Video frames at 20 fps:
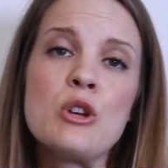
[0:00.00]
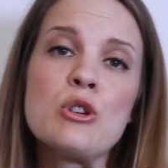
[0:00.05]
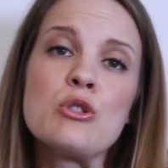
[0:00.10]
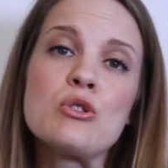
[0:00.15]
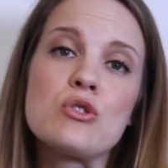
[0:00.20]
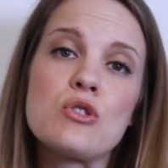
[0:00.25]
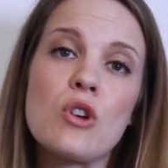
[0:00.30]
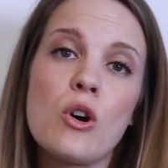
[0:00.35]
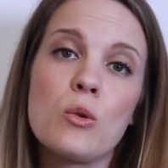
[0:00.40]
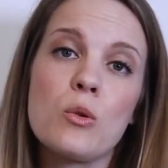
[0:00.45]

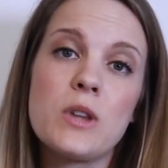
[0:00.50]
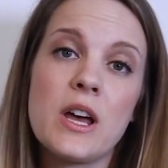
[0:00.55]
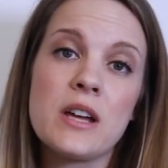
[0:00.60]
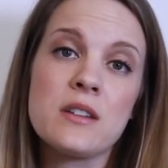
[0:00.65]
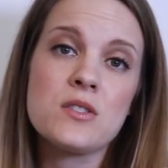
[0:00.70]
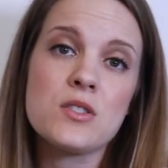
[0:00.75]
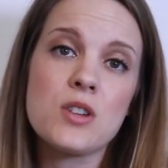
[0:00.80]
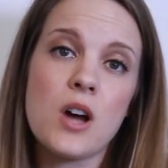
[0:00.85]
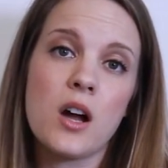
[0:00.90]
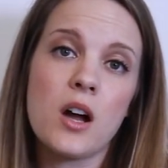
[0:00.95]
So
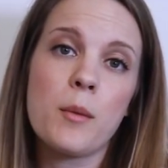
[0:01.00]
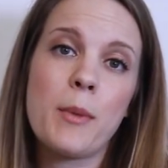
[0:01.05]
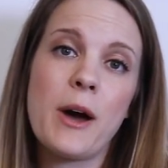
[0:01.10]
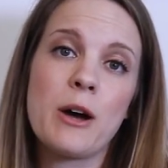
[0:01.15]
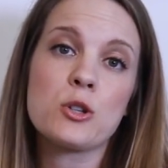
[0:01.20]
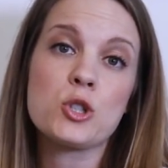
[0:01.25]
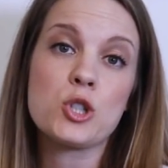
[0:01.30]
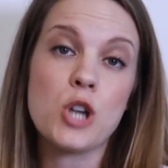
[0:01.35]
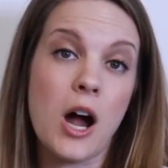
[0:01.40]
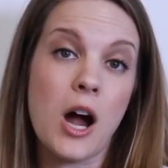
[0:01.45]
let's talk
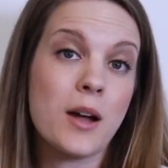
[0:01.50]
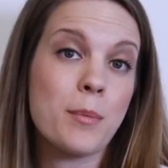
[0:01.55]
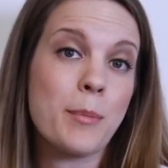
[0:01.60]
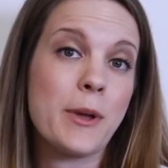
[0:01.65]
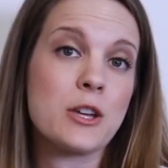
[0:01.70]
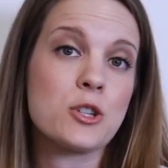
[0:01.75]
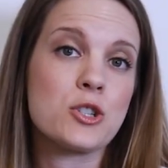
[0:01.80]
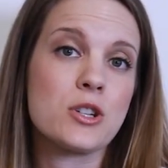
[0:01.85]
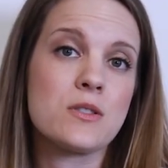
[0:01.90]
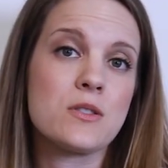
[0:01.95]
about shock
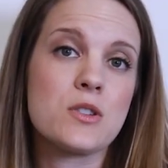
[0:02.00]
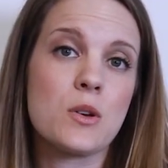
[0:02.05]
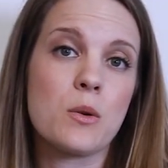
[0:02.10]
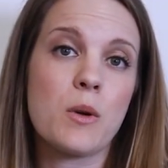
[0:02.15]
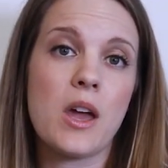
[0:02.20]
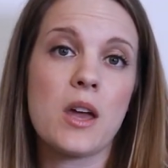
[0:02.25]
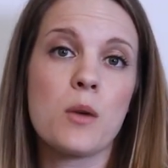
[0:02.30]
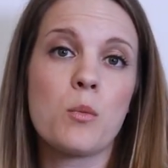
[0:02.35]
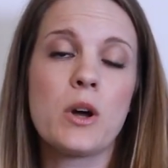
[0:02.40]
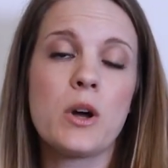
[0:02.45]
patients,
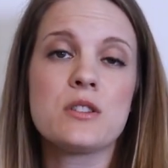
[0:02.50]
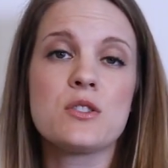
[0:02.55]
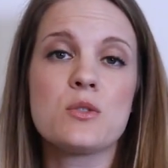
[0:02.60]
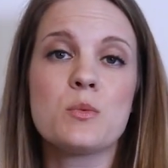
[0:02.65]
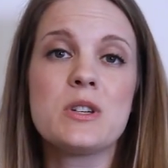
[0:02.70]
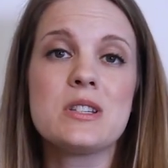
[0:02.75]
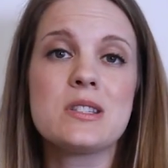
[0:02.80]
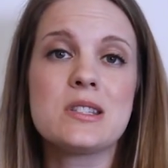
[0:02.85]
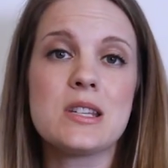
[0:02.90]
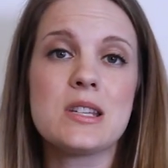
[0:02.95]
okay? What do
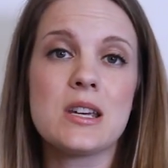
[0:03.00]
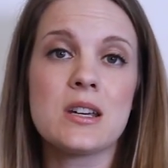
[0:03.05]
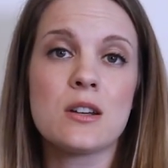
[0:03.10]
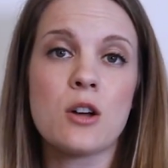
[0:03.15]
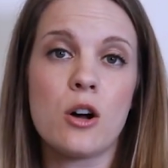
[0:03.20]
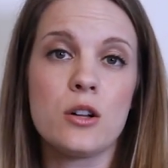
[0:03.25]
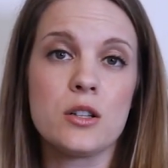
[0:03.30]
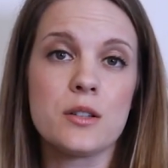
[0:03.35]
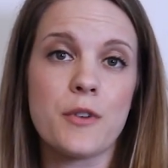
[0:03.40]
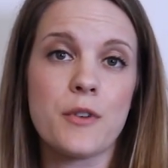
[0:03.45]
we see in
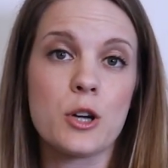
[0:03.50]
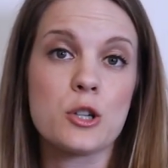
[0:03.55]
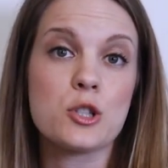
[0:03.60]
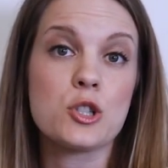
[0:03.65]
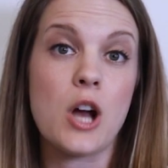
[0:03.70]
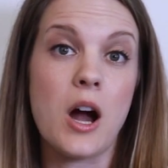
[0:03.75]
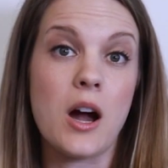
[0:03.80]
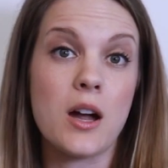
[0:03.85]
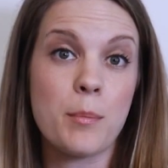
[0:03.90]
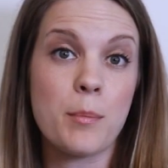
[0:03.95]
all of our
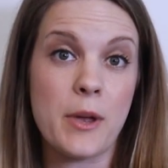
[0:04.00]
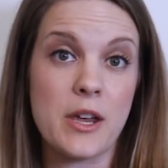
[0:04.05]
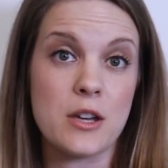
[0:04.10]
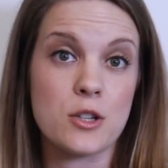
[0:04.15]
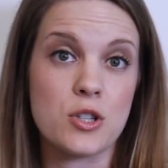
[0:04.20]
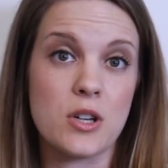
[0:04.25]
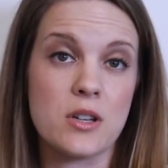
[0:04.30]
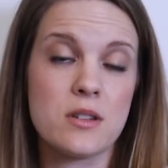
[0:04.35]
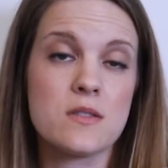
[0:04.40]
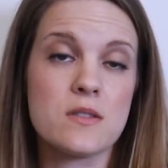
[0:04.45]
shock
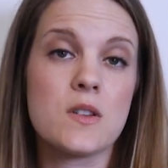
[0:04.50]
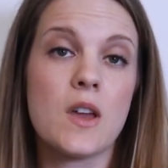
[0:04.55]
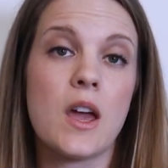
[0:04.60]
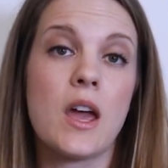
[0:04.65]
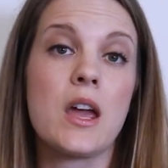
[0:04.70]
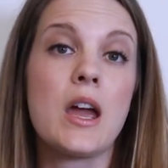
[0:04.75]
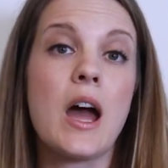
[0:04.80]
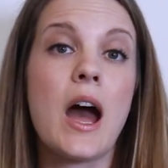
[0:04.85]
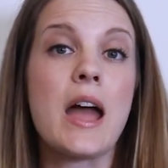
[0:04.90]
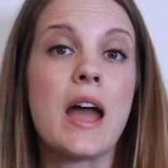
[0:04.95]
patients,
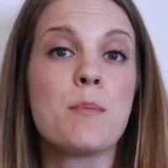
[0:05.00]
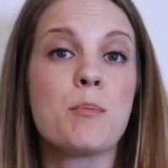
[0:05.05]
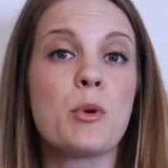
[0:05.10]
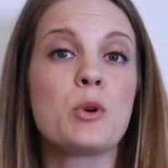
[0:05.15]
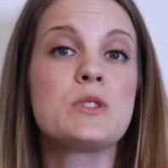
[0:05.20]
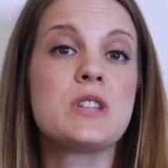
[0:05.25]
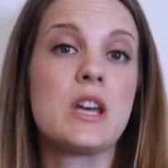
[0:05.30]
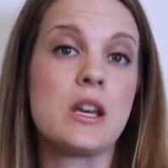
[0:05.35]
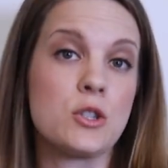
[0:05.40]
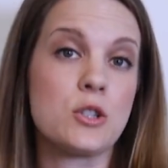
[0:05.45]
okay?
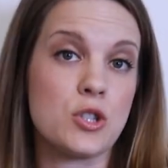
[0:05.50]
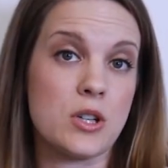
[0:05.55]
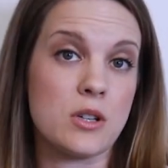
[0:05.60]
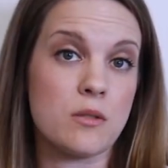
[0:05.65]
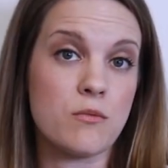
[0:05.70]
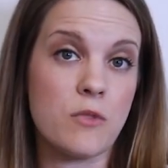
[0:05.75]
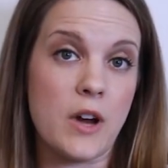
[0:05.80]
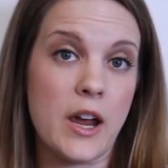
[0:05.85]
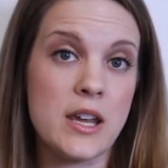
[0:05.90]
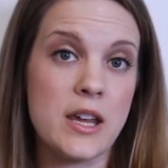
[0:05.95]

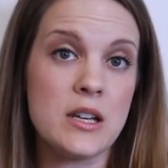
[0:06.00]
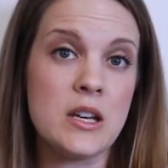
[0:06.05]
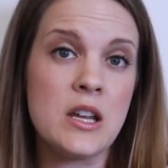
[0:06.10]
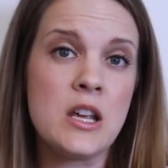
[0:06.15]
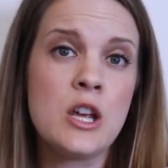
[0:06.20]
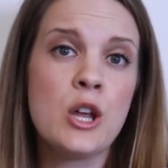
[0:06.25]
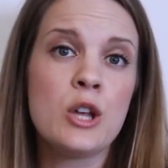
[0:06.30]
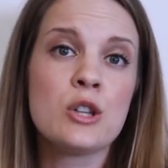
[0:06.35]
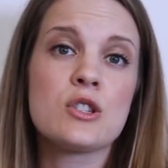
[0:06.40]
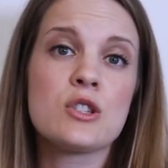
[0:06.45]
Hypotension, right?
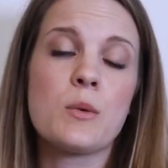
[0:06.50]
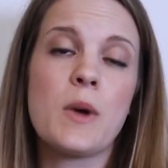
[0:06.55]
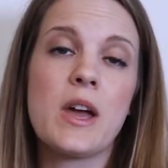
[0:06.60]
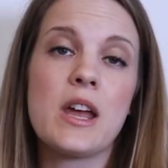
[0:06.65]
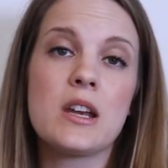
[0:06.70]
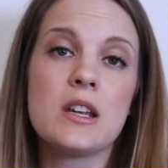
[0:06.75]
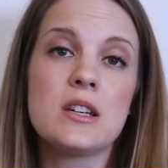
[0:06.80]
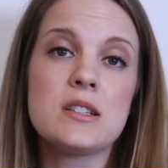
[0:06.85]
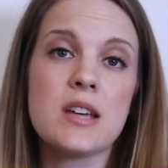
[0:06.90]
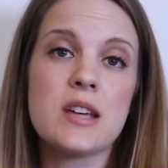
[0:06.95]
So
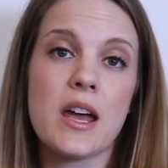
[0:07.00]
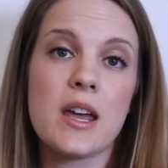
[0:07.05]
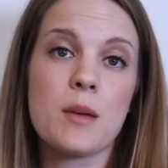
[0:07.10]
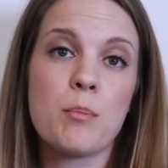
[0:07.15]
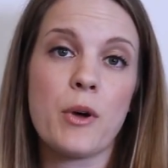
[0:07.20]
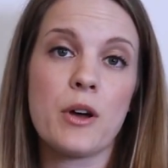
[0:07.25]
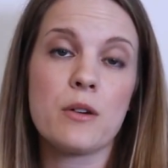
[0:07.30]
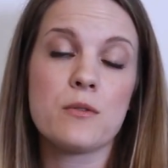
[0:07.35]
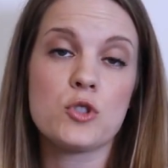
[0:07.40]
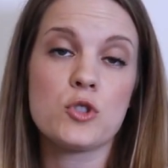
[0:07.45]
any
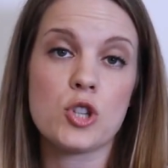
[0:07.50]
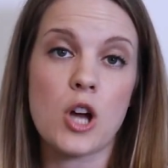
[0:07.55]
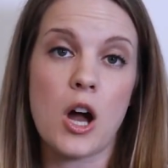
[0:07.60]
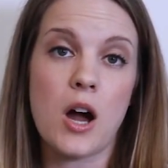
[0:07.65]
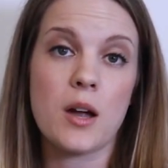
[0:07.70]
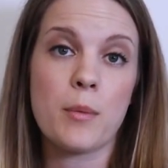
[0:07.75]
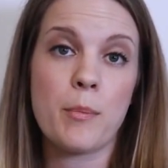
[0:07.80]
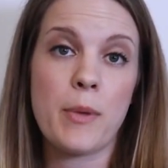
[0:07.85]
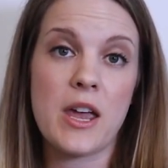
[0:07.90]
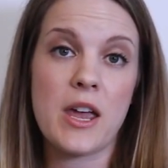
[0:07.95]
type of
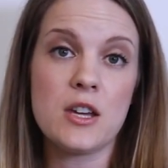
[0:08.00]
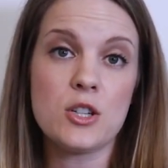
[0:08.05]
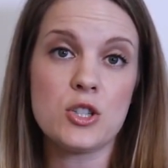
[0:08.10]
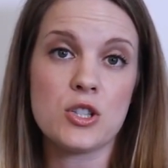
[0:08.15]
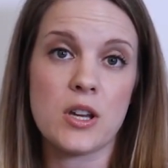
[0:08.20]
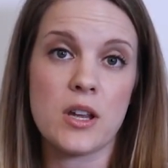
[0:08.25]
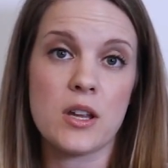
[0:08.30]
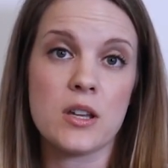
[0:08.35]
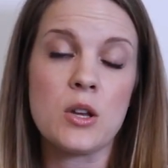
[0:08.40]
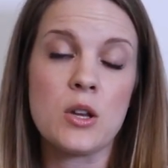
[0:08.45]
shock
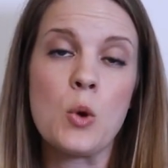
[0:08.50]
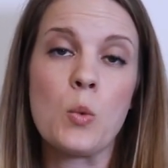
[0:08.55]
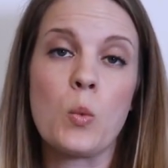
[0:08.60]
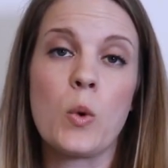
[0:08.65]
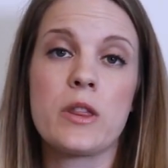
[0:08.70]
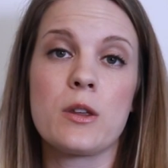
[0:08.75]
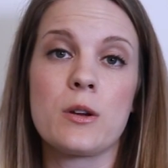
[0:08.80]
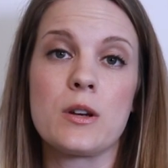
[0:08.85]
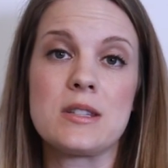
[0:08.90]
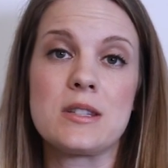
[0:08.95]
patient,
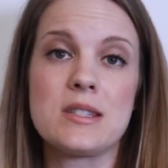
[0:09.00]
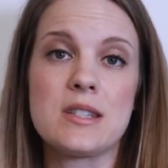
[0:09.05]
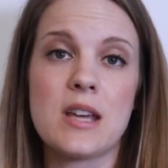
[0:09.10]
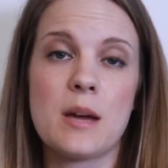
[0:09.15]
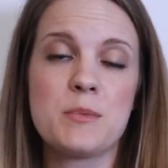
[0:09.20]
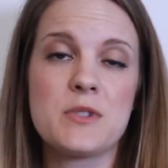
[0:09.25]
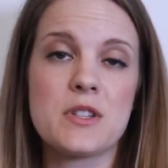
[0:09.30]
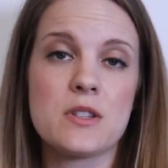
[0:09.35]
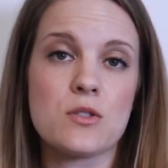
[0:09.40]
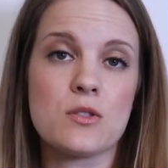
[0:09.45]
whether it's
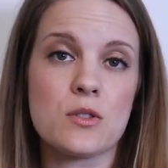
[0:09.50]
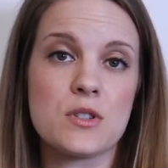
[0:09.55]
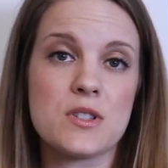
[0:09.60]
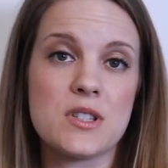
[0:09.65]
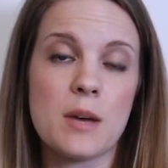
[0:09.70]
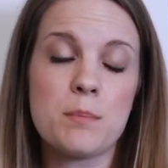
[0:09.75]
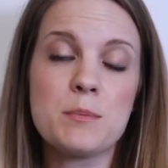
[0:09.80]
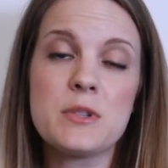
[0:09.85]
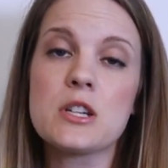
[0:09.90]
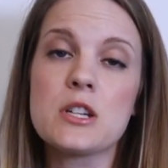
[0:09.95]
sepsis or
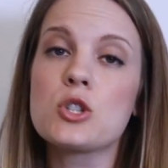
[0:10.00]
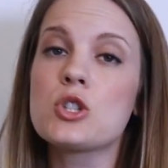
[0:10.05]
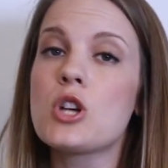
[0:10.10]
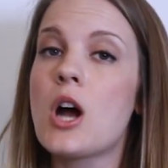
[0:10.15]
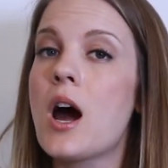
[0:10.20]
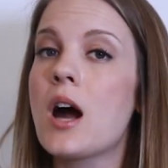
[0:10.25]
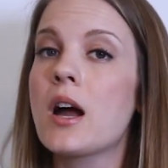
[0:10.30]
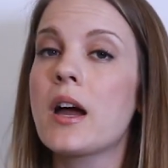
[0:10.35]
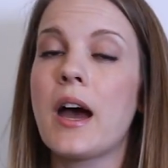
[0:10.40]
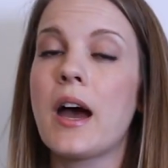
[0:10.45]
septic
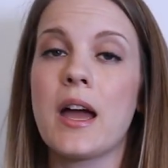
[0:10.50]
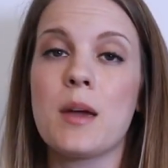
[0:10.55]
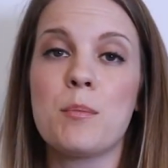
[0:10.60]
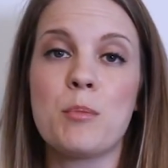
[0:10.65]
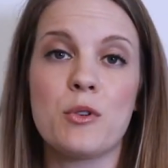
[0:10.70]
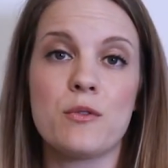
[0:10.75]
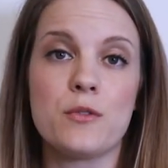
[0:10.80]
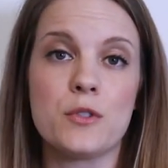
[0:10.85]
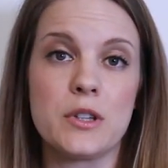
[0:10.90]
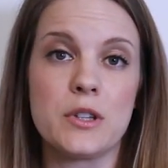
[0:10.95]
shock,
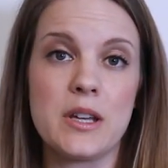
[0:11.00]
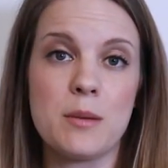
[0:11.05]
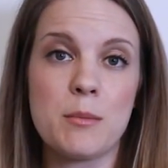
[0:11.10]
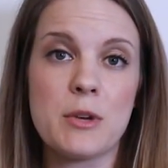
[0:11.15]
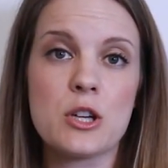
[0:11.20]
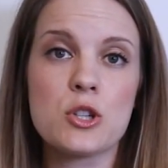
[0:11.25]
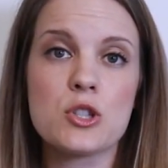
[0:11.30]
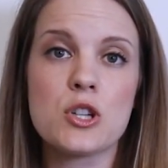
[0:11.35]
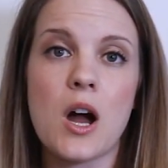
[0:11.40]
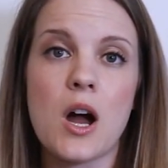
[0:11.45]

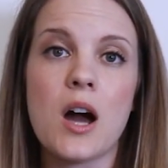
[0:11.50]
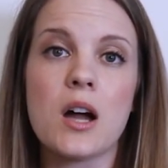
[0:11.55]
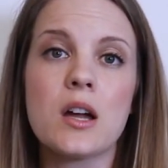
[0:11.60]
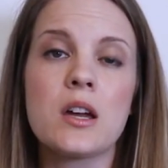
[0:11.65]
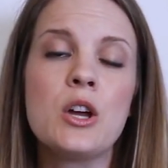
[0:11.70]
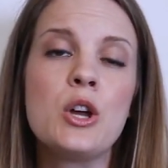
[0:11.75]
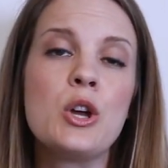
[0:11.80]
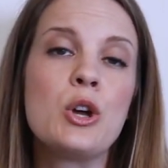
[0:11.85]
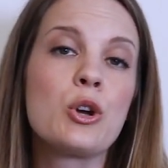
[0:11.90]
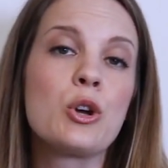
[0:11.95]
hypovolemic shock,
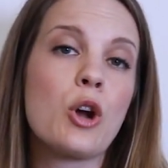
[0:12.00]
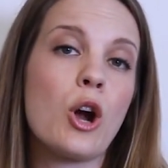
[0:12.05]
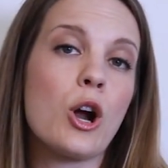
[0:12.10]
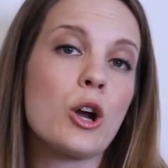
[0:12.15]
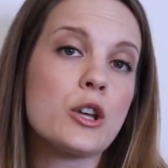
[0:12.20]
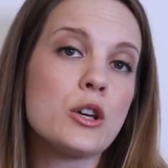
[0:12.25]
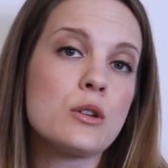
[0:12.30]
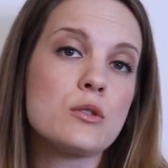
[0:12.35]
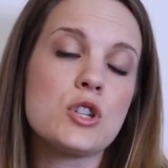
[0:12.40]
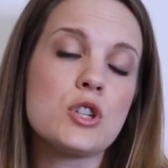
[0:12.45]

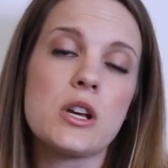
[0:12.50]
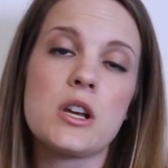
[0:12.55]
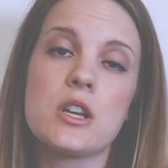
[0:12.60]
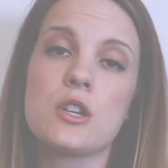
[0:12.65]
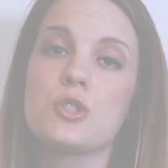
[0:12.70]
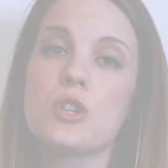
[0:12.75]
cardiogenic